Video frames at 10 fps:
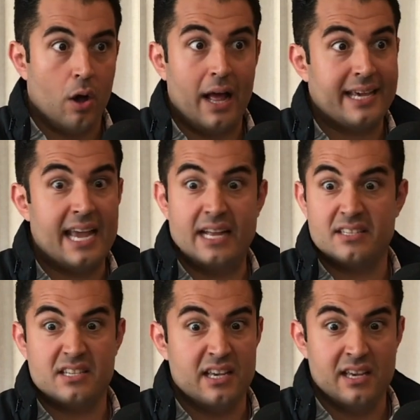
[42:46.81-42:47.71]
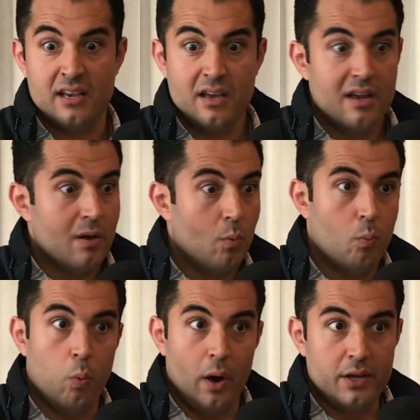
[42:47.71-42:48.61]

I can't see what